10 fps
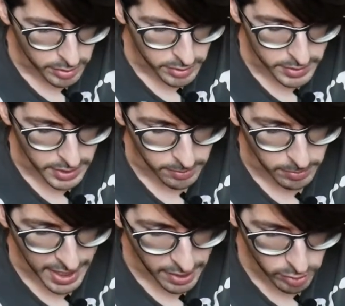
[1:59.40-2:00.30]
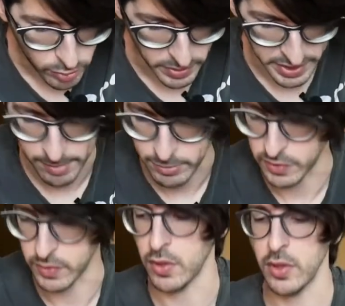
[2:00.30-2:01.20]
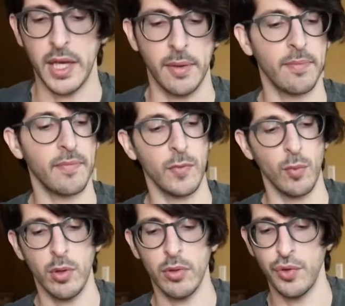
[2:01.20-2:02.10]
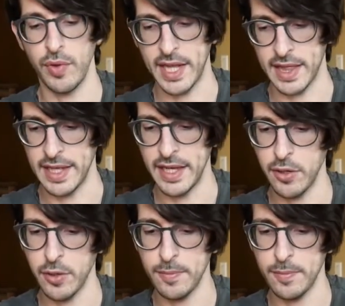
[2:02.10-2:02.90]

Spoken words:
Set up Echo with Amazon. Okay, we'll do that later.